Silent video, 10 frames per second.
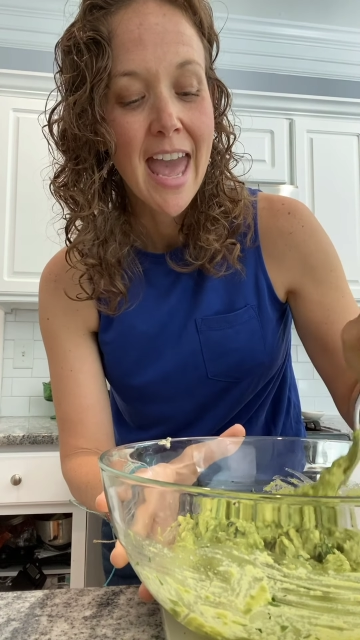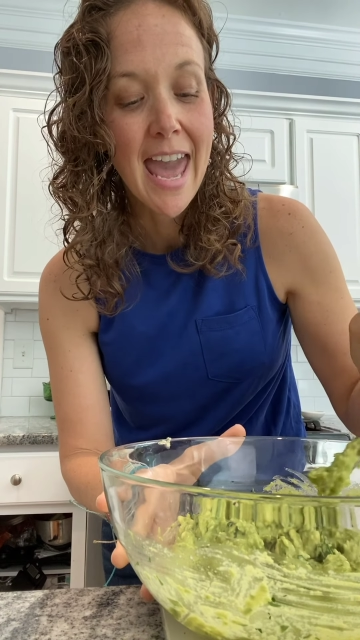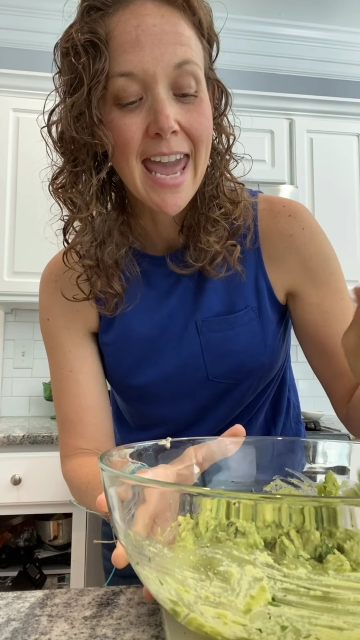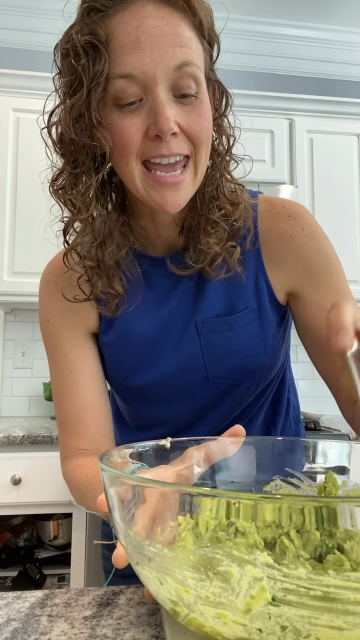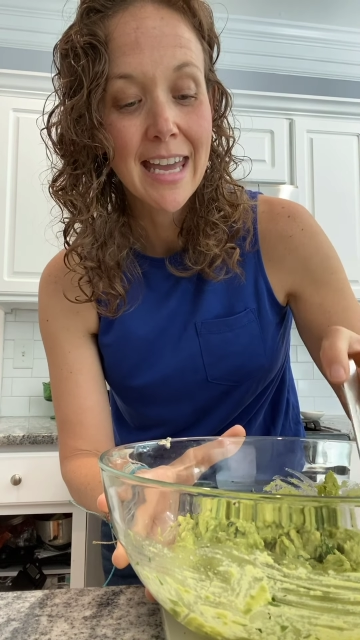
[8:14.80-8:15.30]

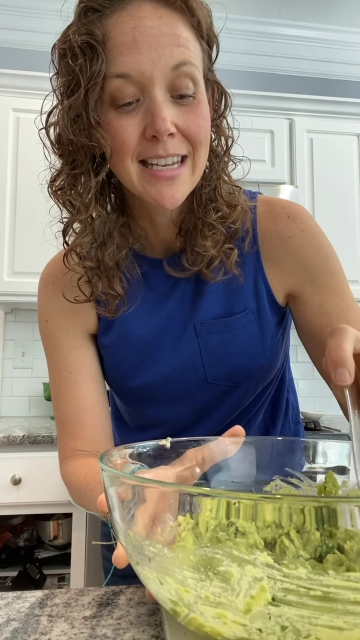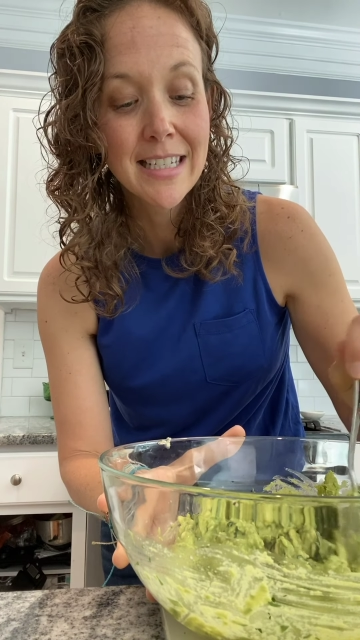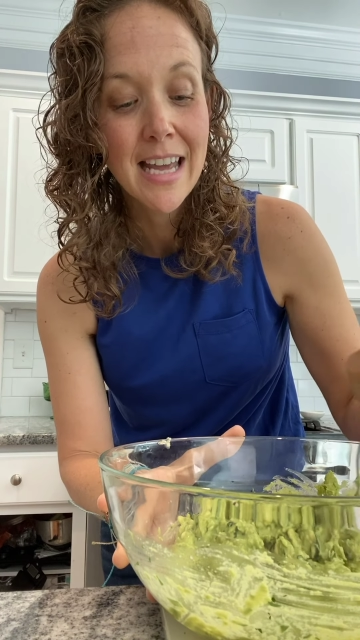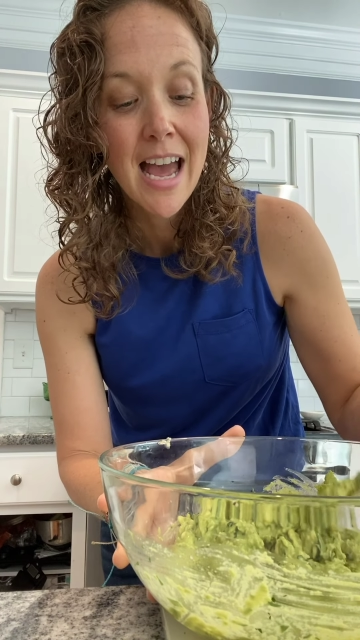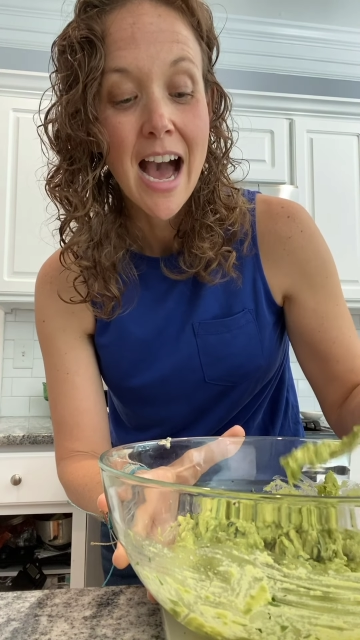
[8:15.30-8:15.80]
And
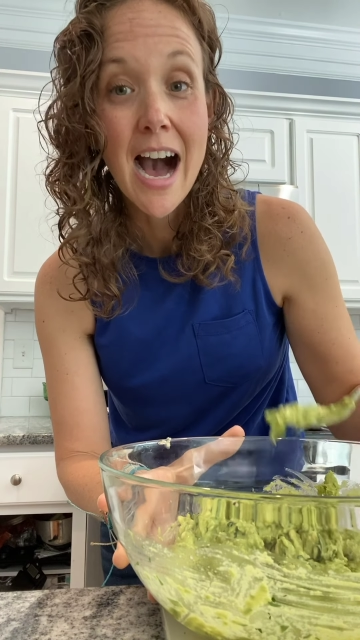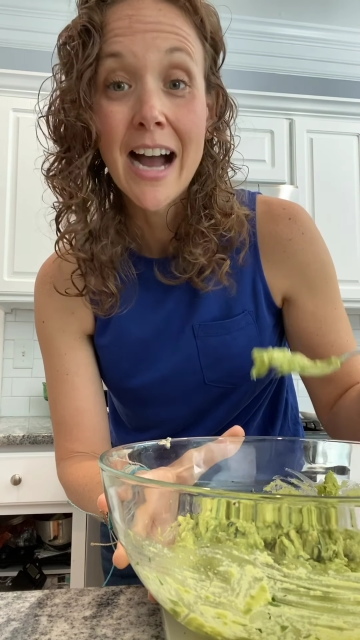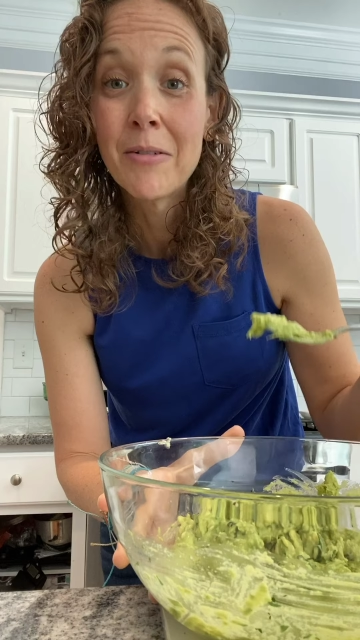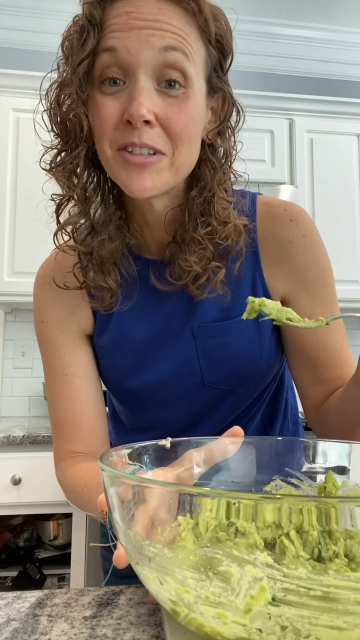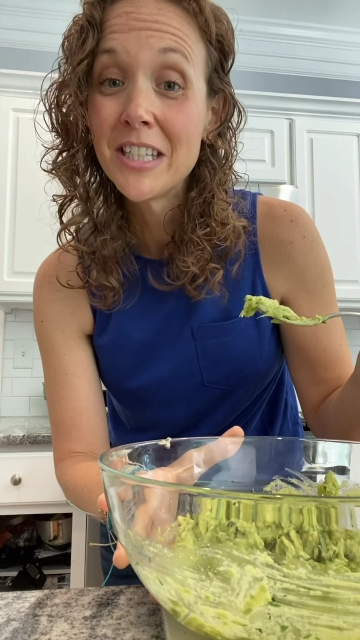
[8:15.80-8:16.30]
I
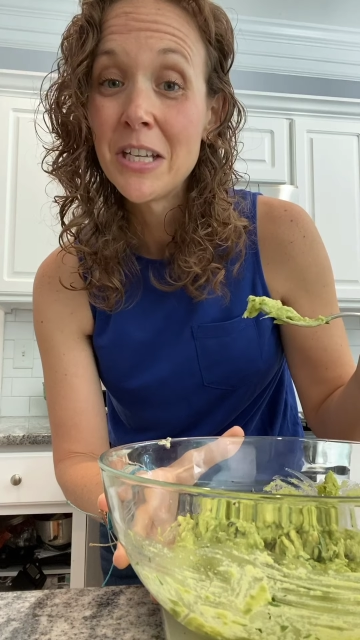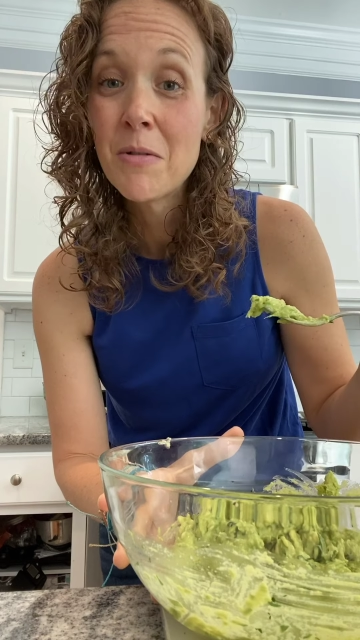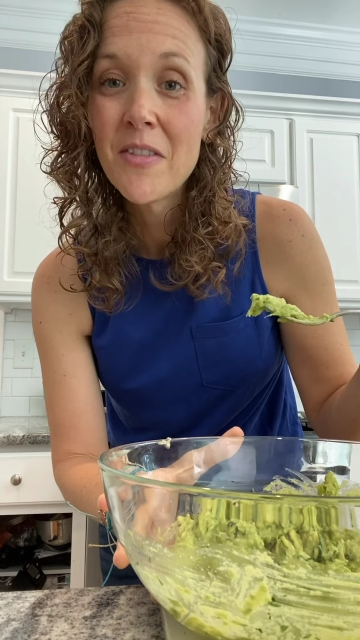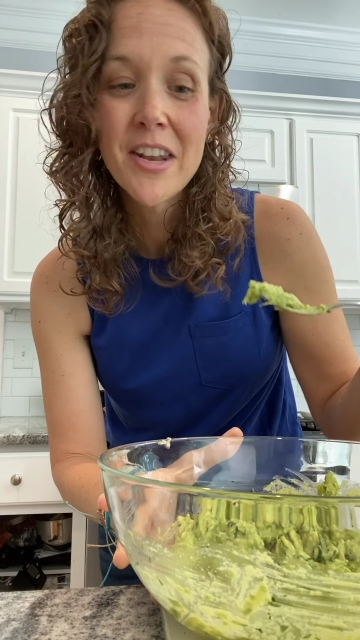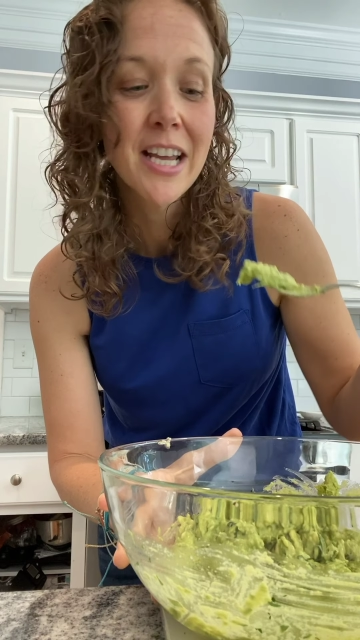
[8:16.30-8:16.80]
will see you
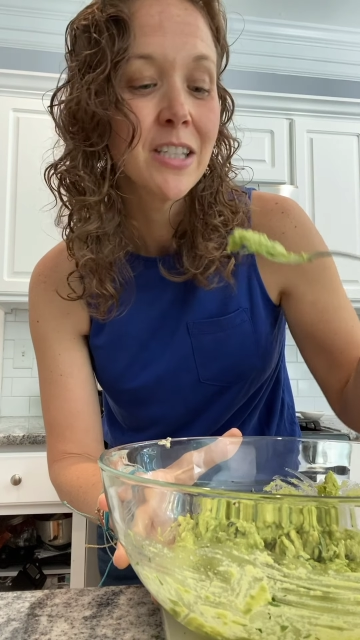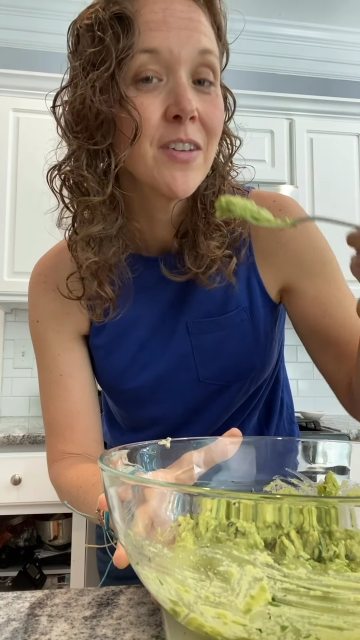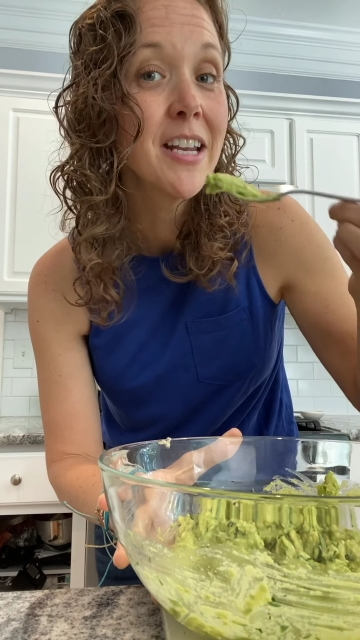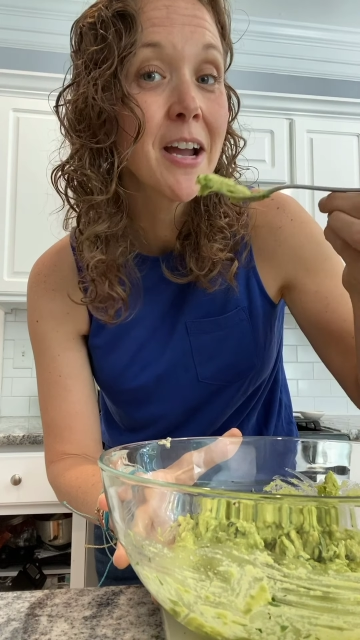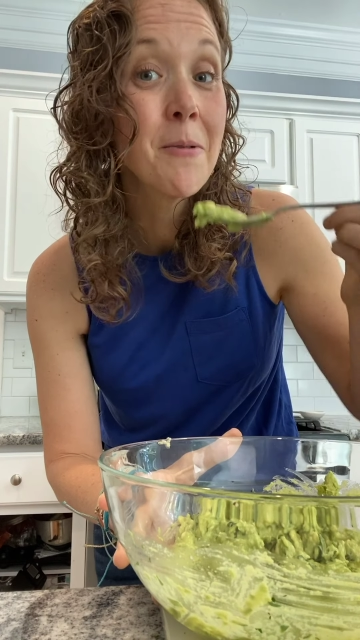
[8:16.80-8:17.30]
on the next
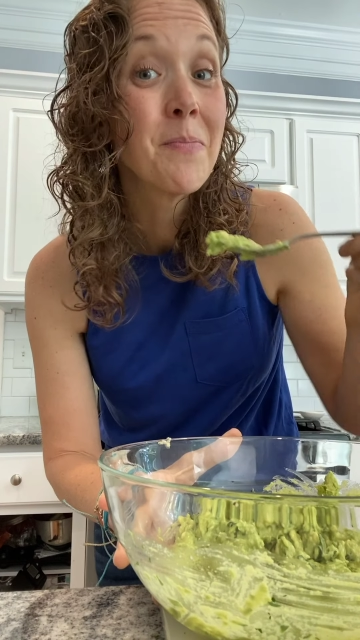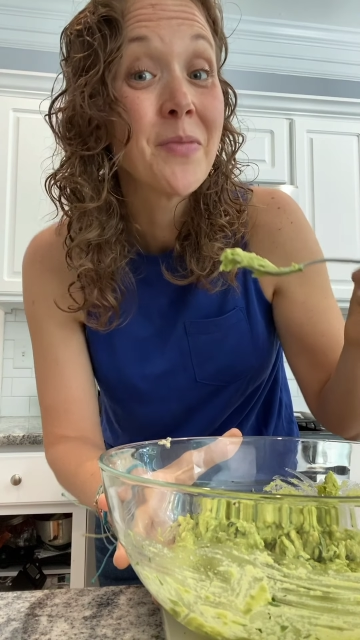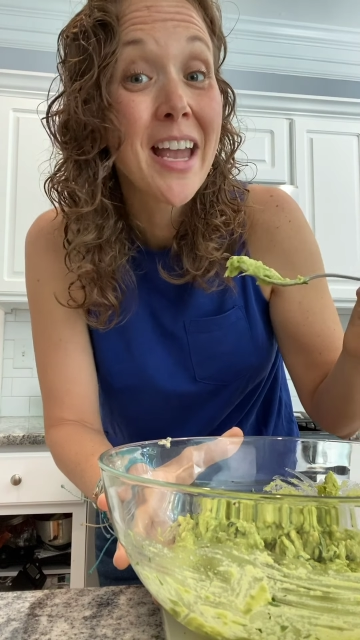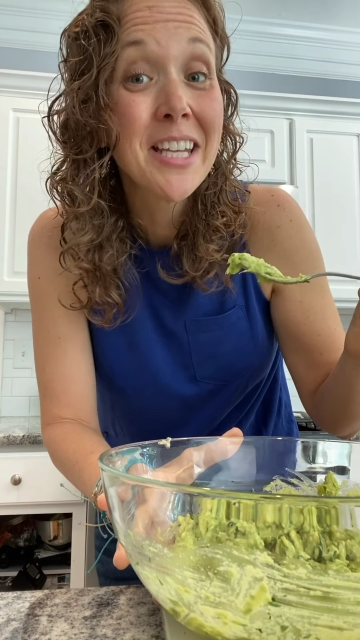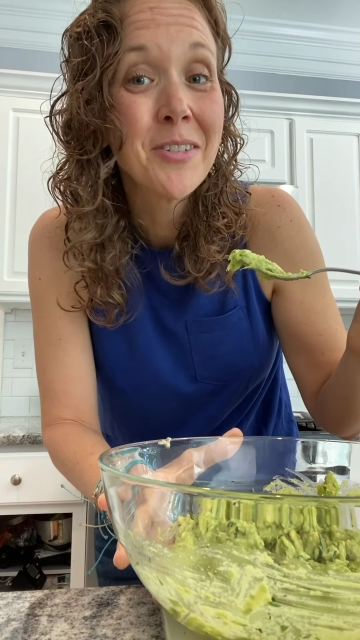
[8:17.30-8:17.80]
video.
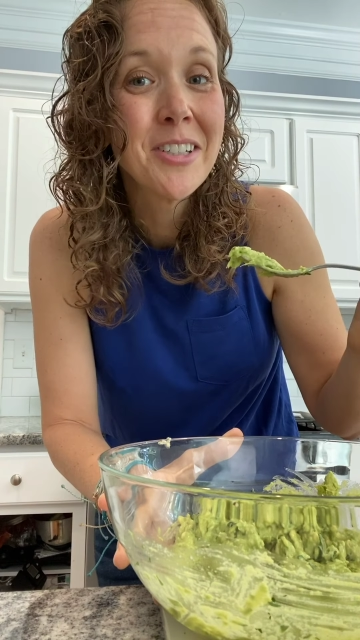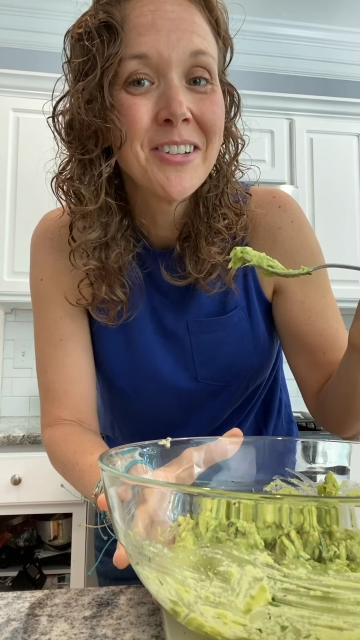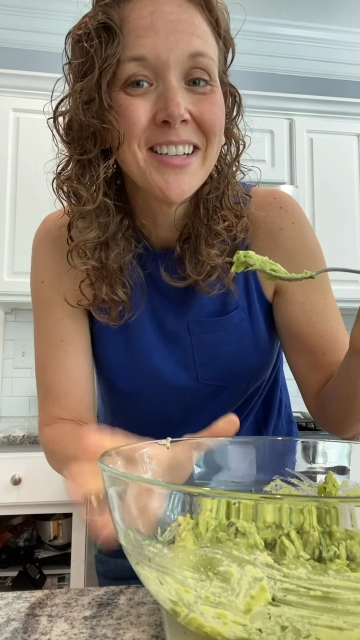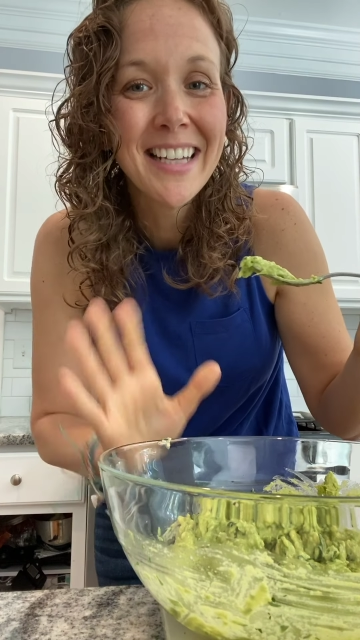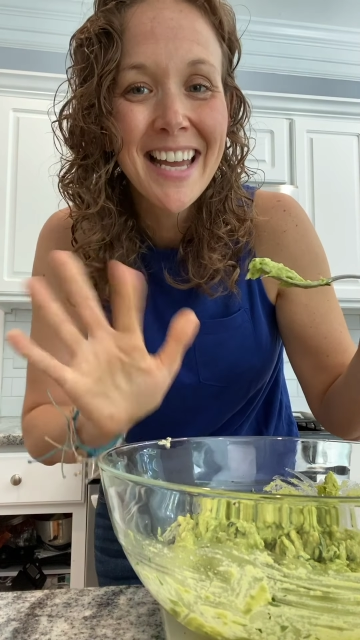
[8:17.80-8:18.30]
Thanks for
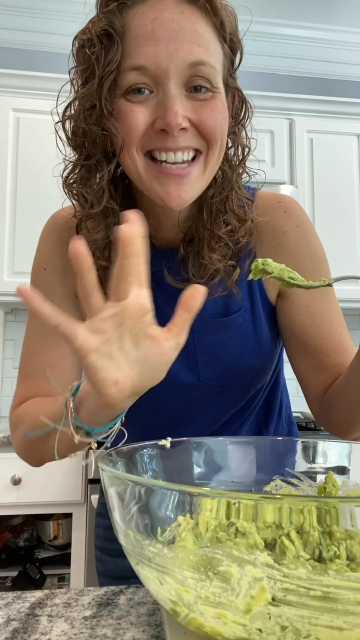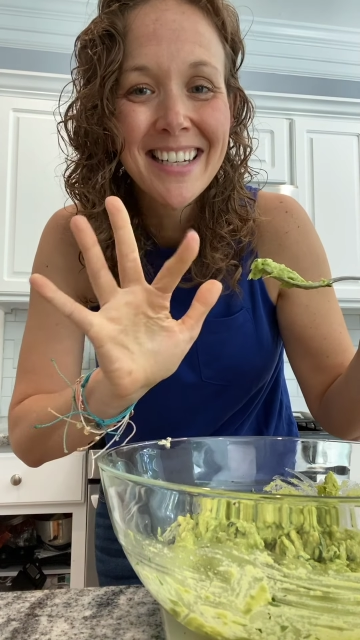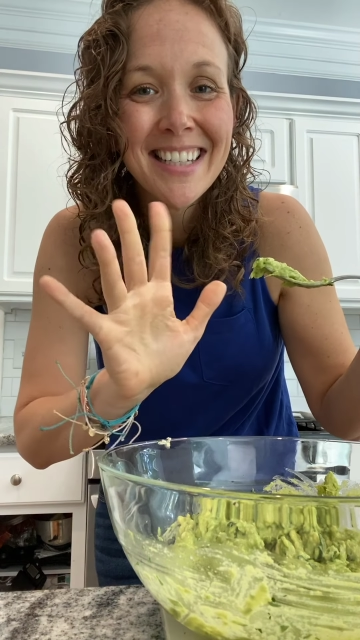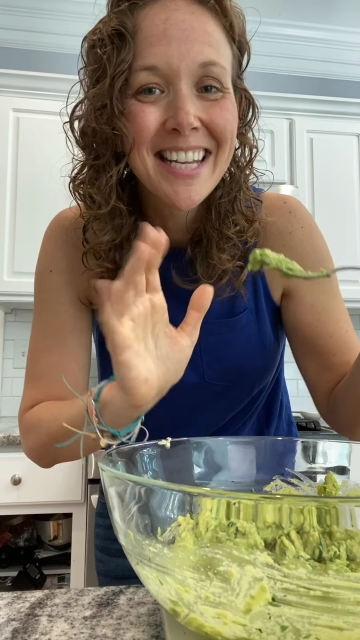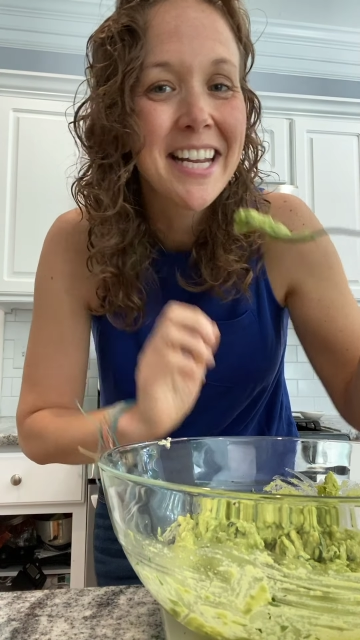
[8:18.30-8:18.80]
tuning
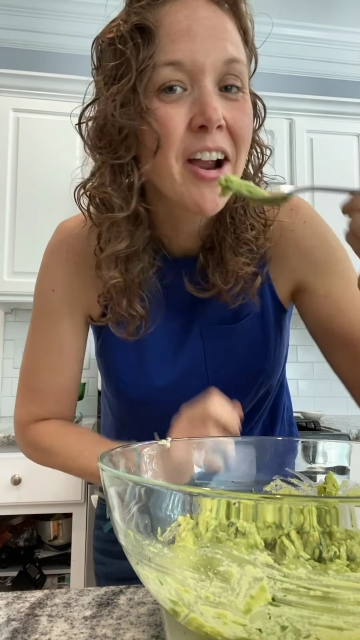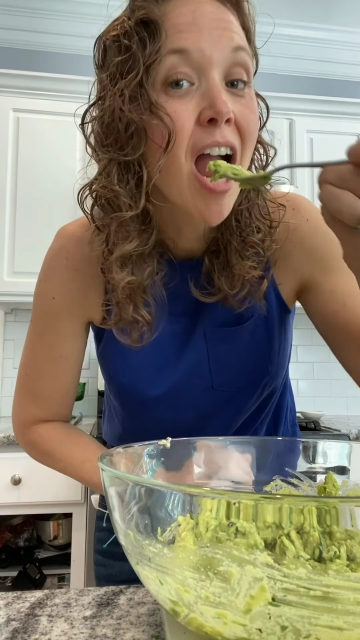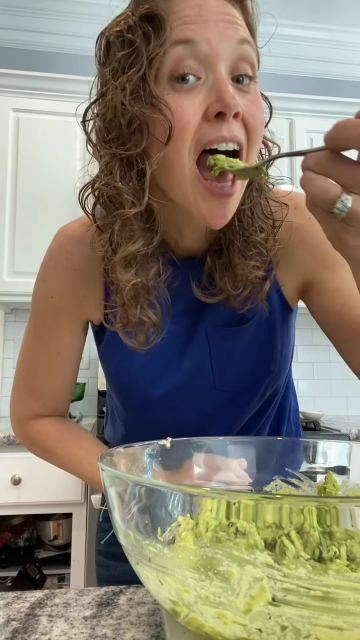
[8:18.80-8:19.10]
in. Take care.